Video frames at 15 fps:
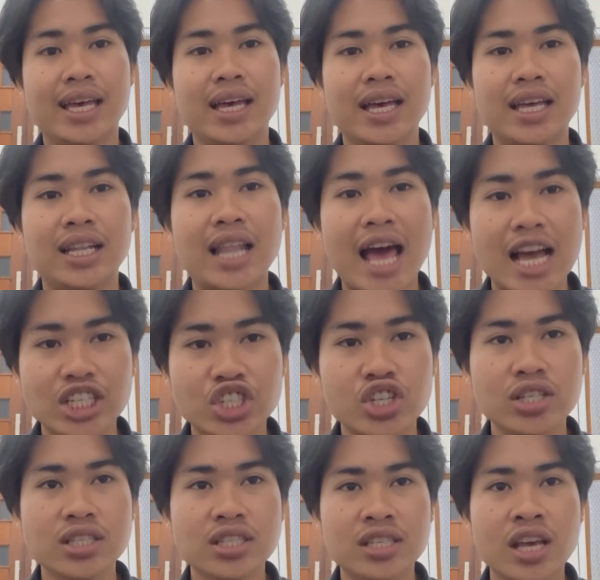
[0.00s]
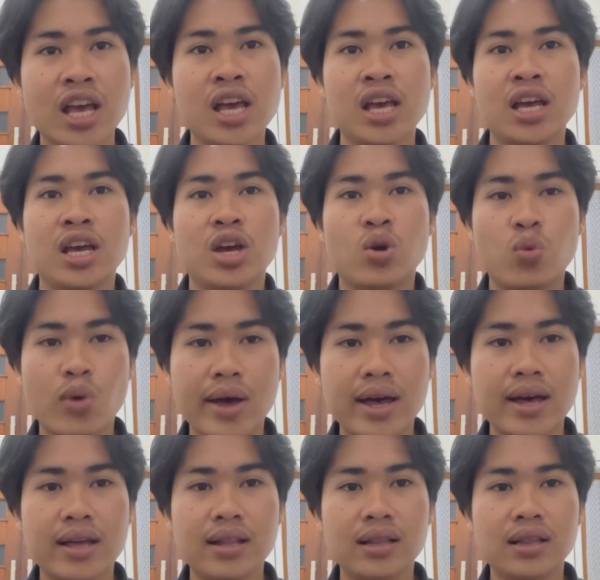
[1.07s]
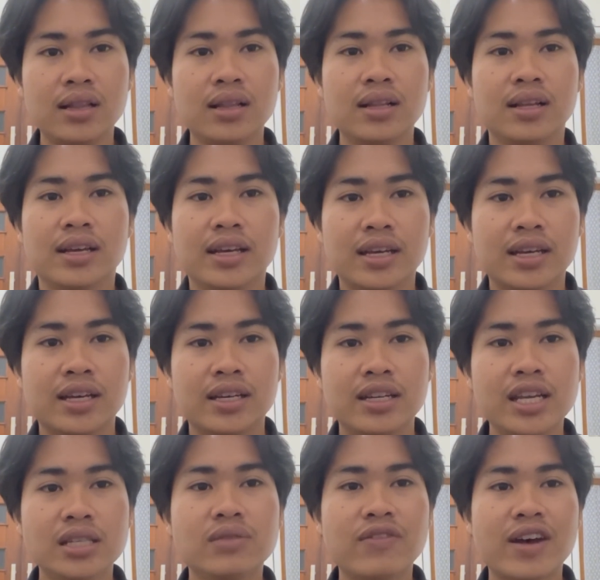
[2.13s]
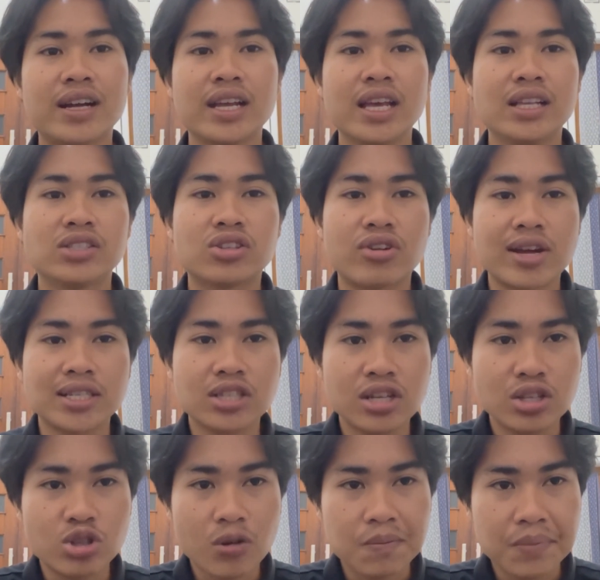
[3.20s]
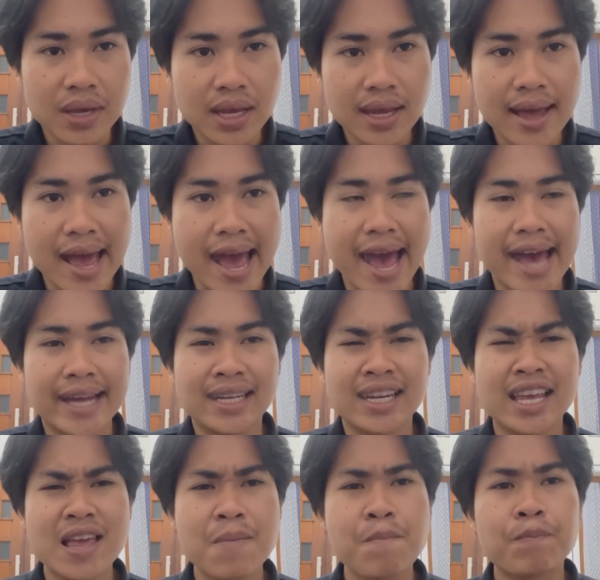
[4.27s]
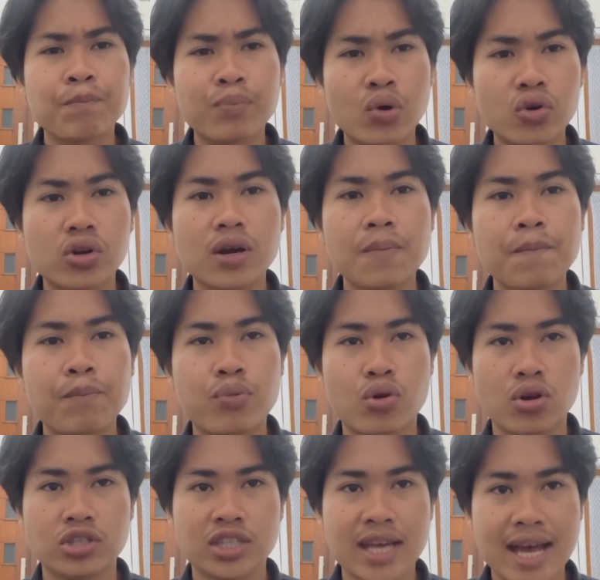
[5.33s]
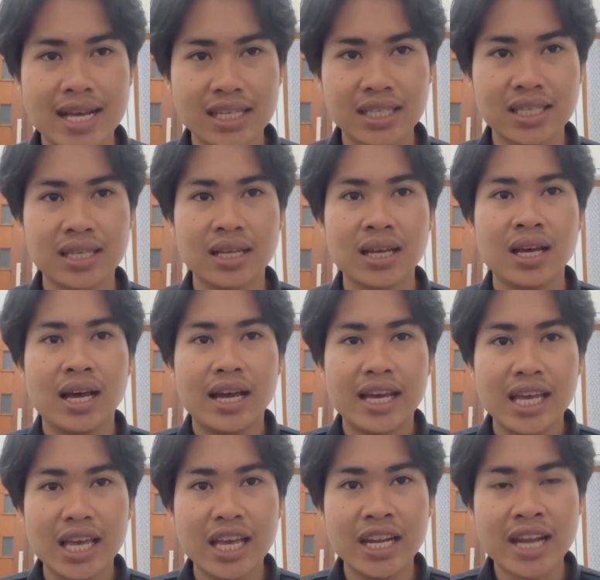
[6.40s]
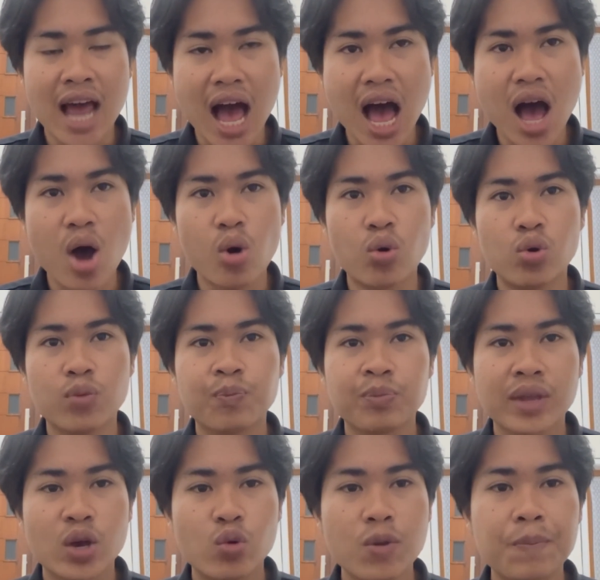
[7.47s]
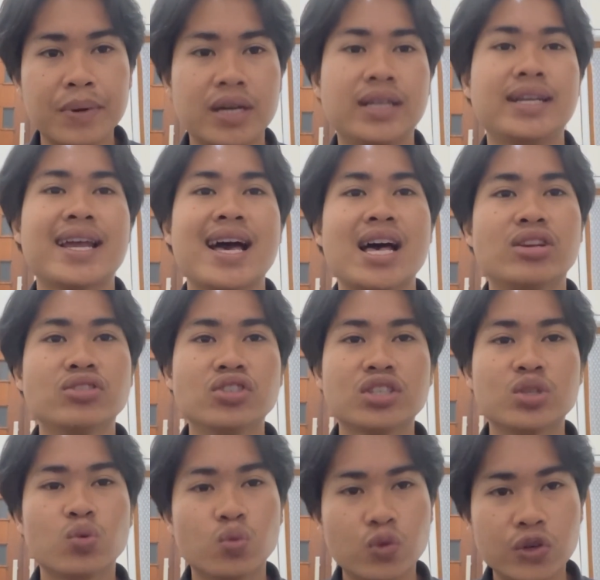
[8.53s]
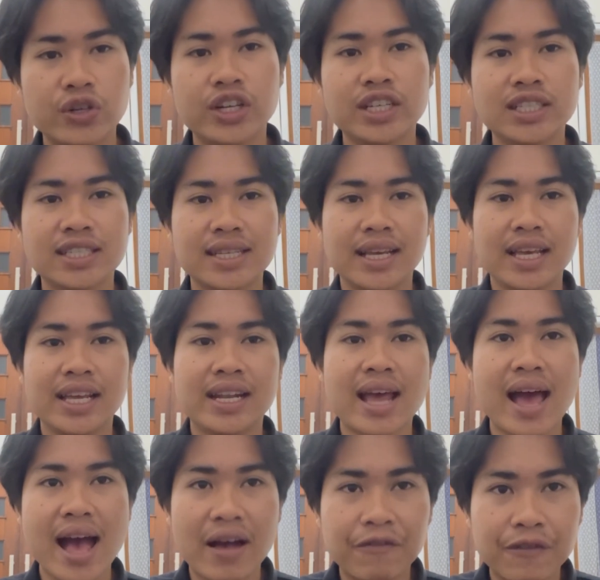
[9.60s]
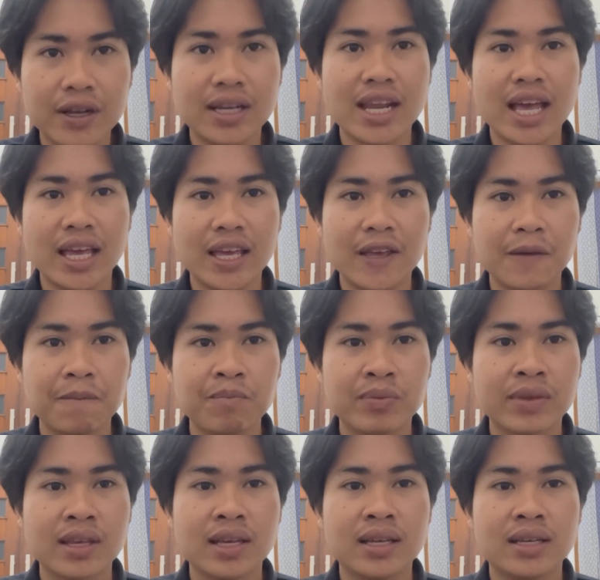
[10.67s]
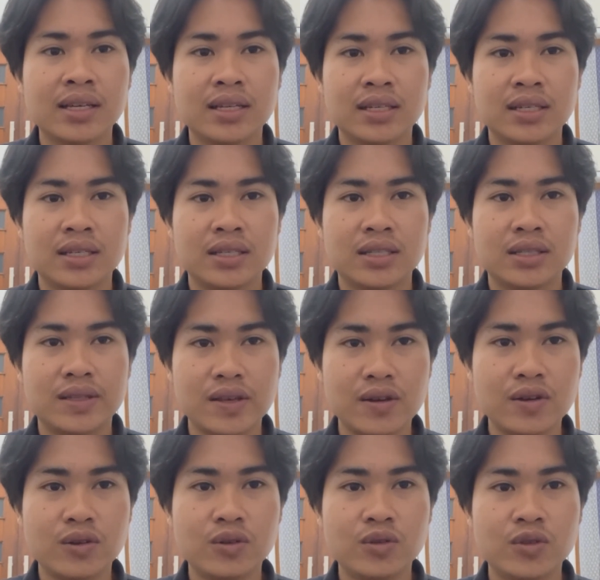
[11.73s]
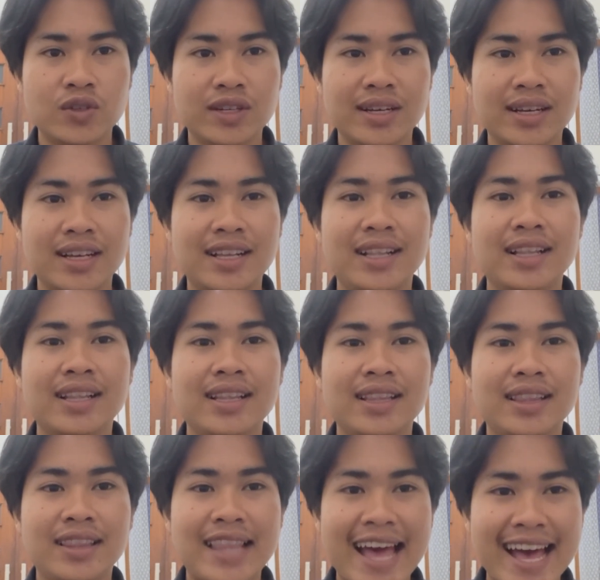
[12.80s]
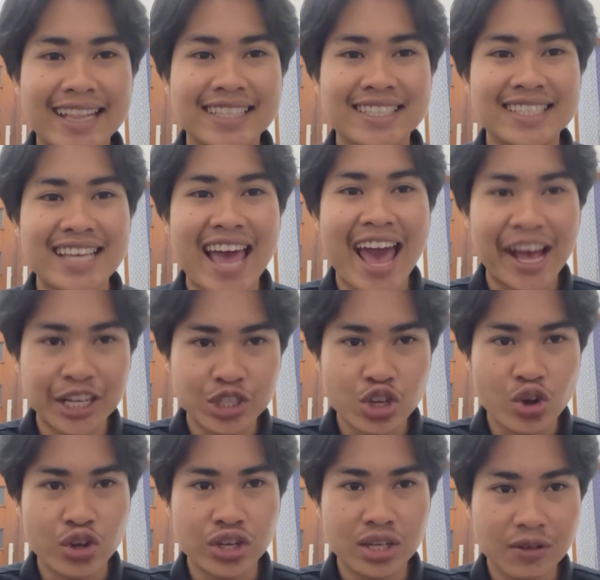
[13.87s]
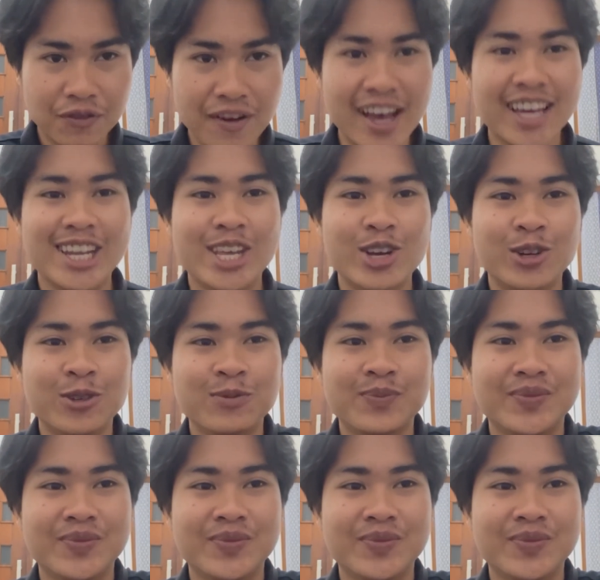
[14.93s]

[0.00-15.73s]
elisions. Well, this very interesting topic and important process in how we pronounce words in every day. So let's enjoy the video.